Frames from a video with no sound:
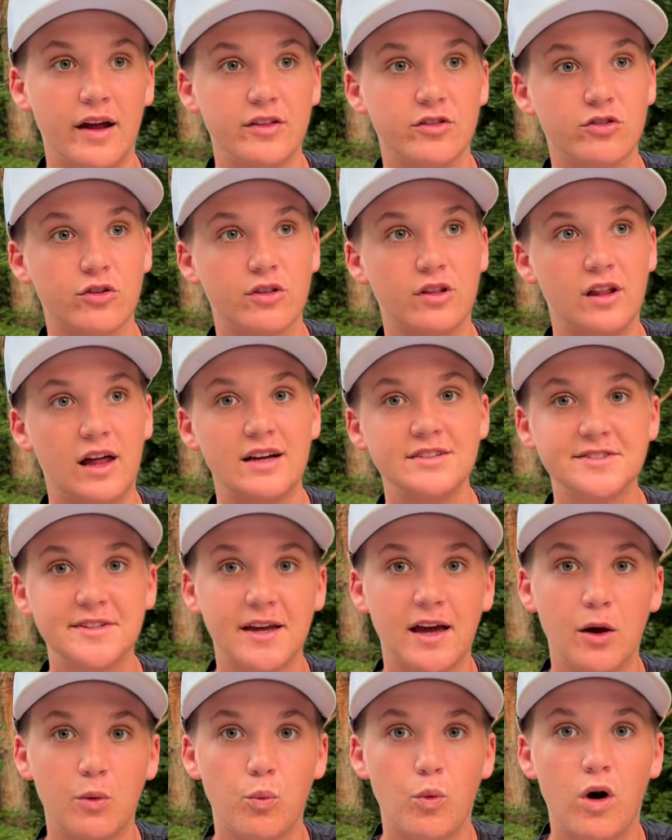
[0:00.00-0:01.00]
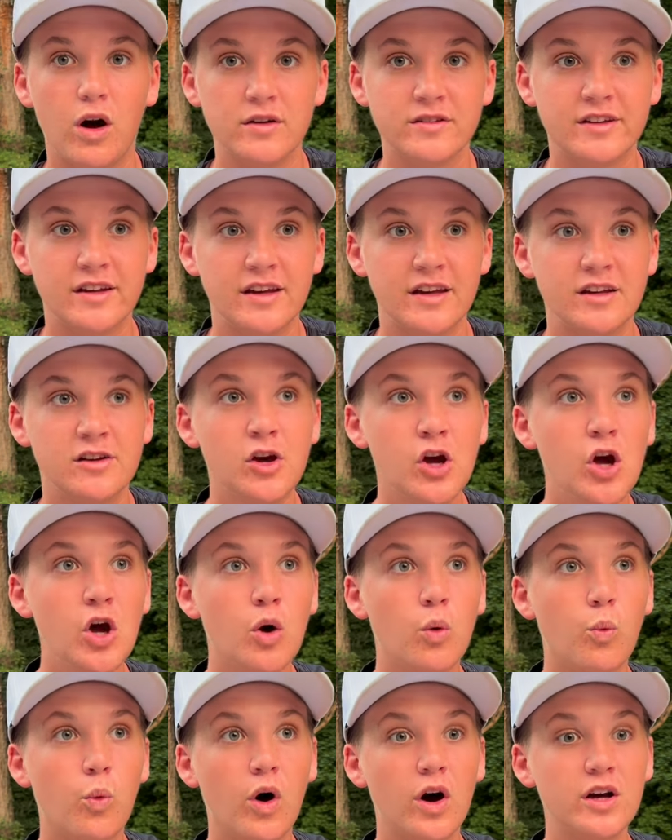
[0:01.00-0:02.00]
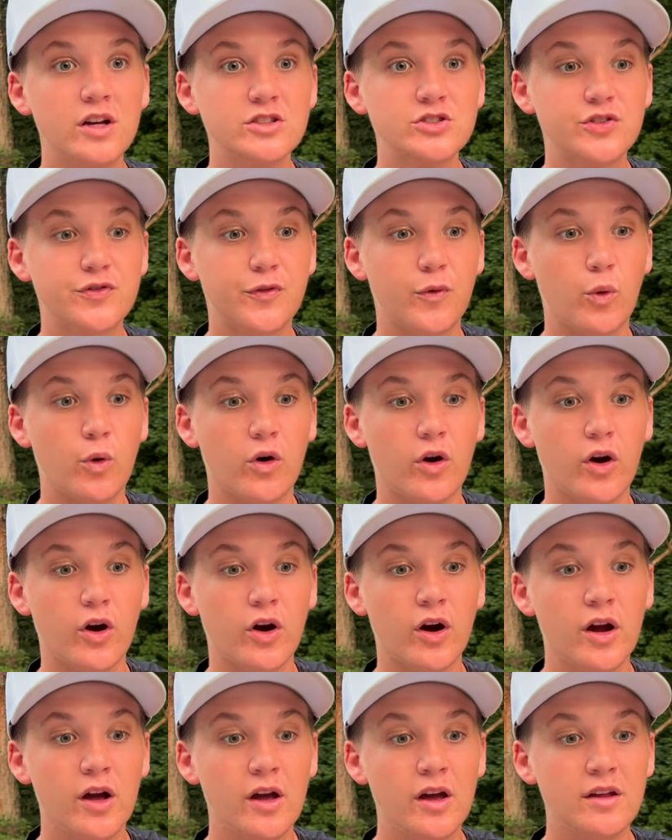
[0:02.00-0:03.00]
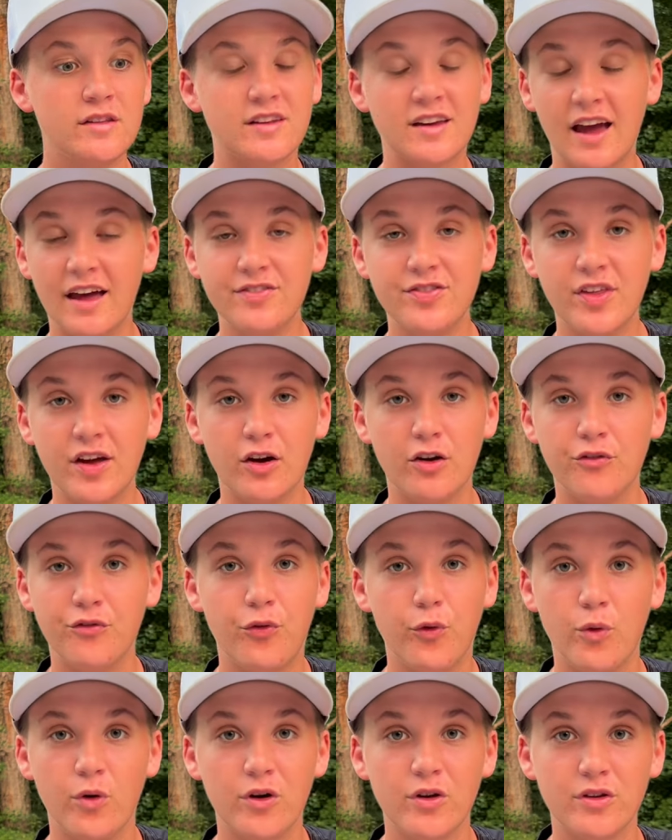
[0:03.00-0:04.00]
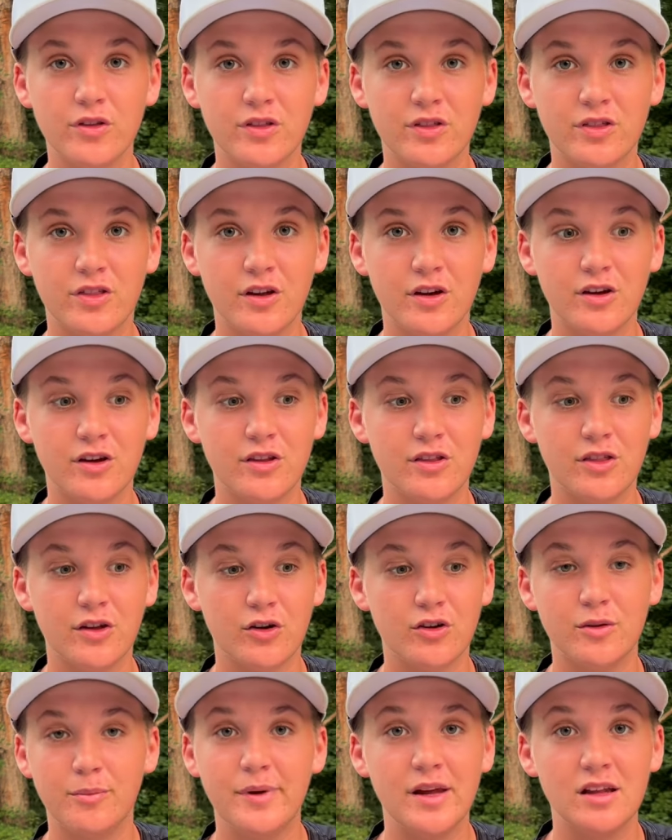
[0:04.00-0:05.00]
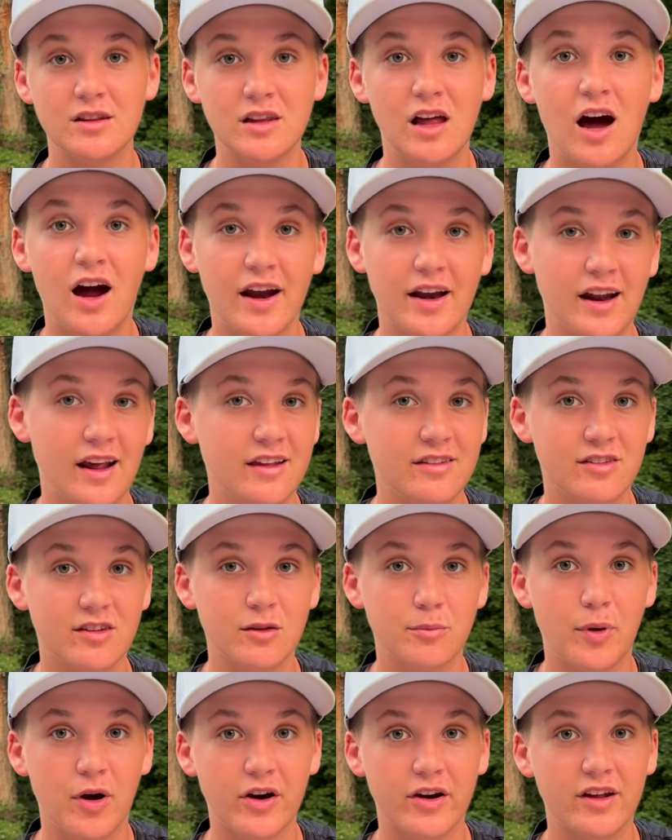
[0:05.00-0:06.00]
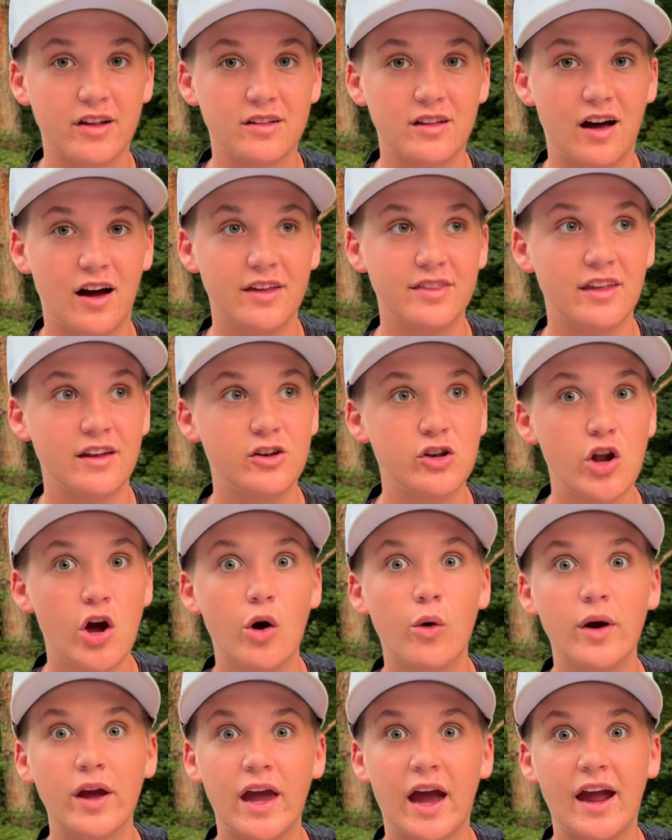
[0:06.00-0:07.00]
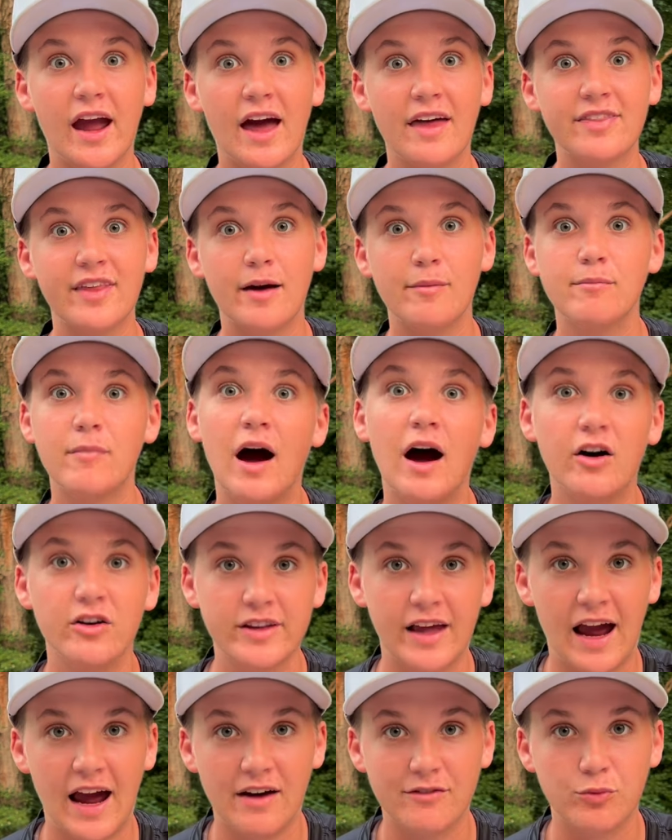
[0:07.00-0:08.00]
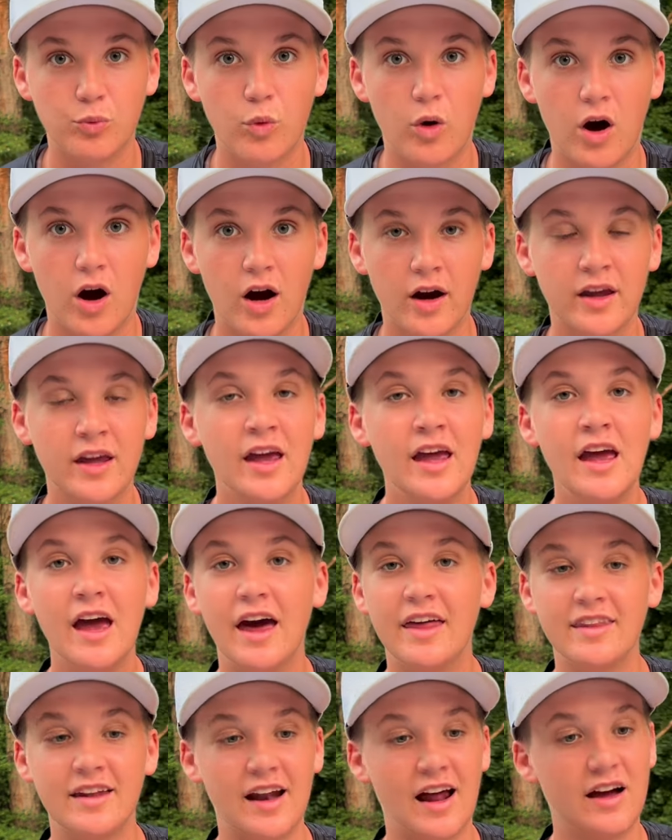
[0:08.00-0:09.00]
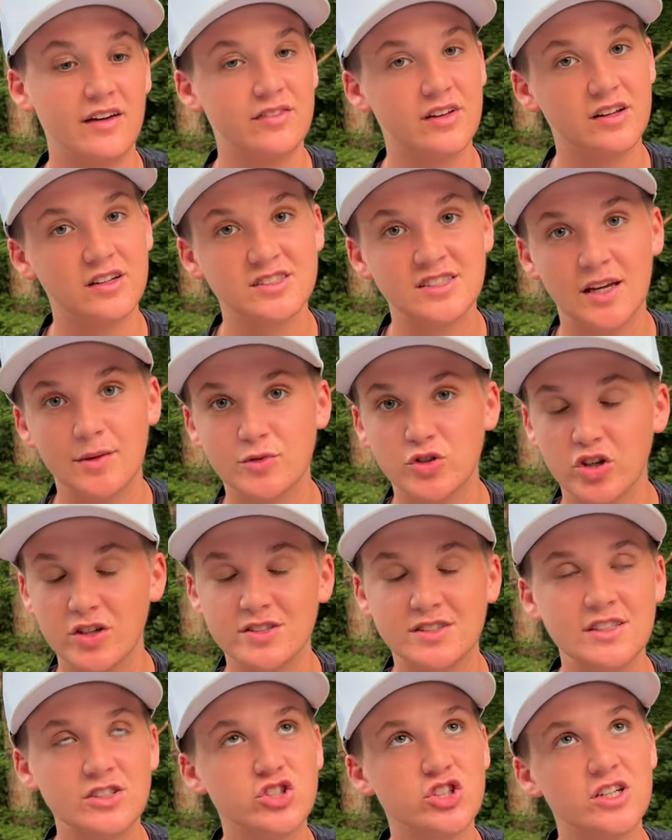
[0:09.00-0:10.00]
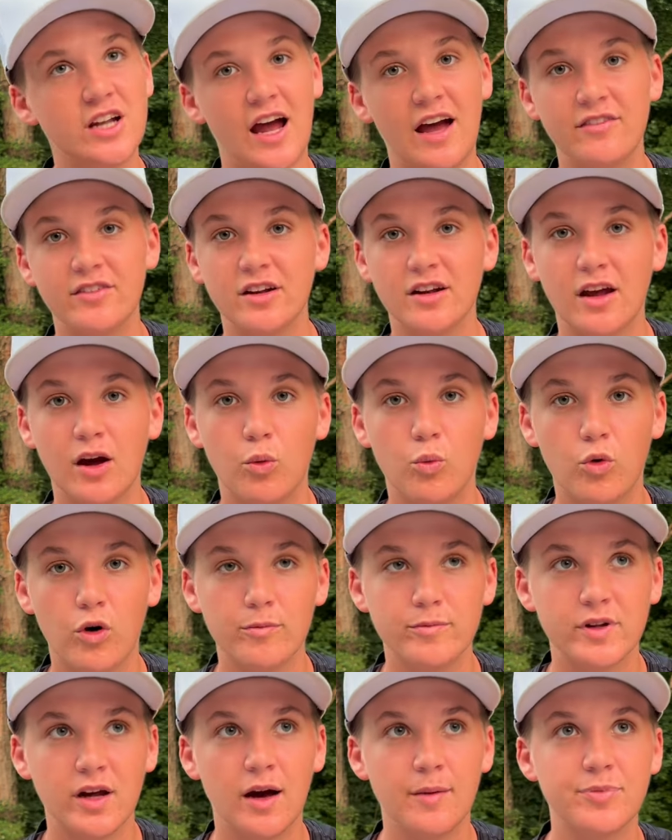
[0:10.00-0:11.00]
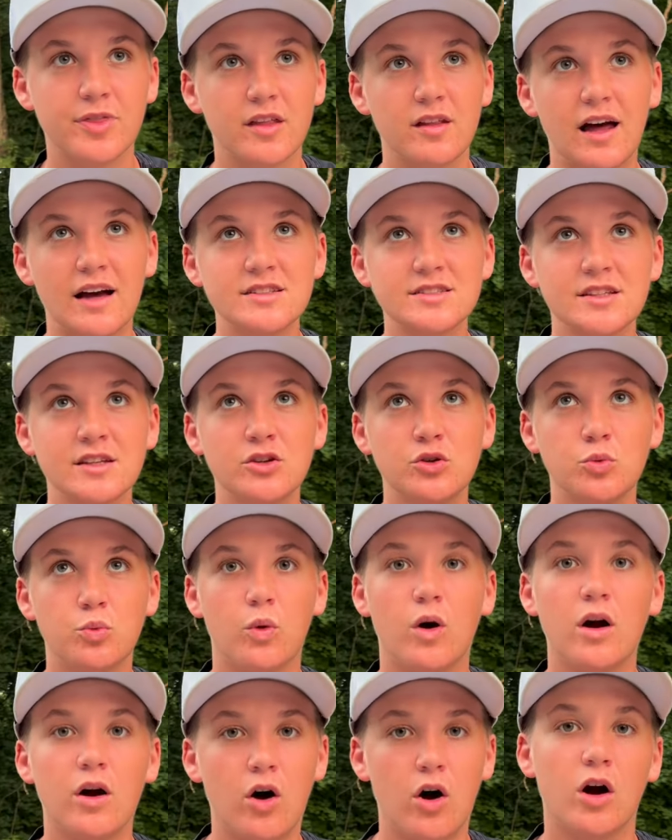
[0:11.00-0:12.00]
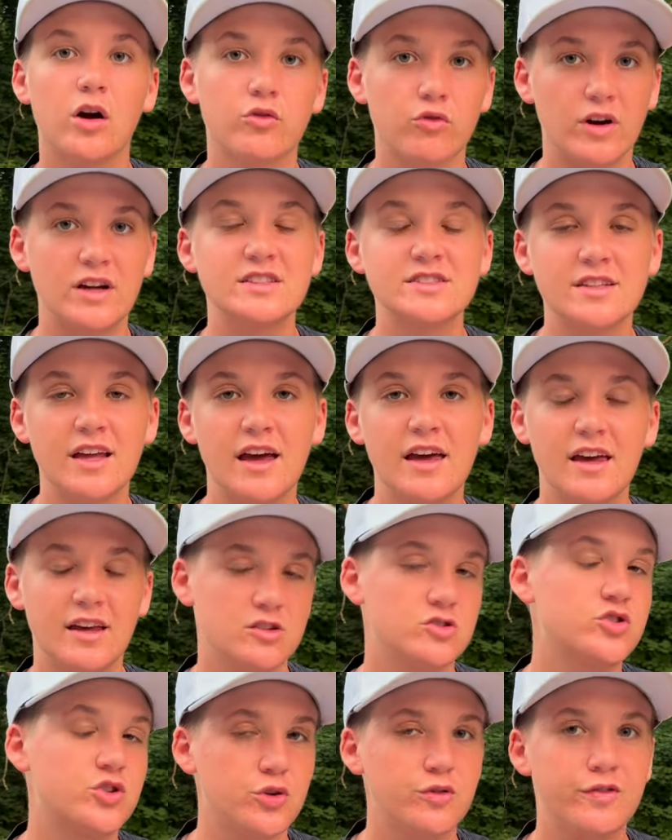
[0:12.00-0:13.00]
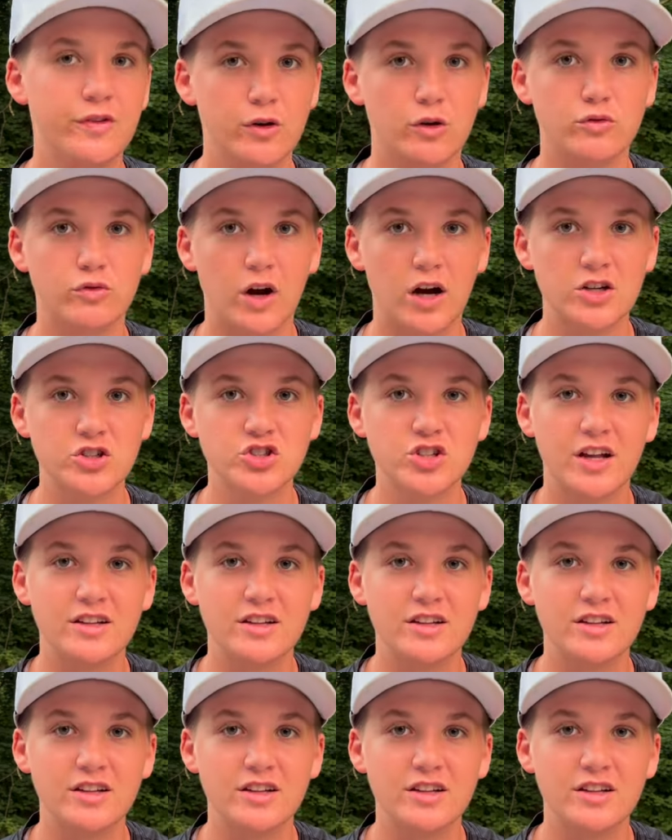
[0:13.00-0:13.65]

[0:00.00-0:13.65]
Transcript: And so the last thing I wanted was for to get there and for the there to be a line into the parking lot and then knowing I had that mile and a half walk and then having to set up transition, and having to get warmed up. The last thing you want on race day is to feel rushed.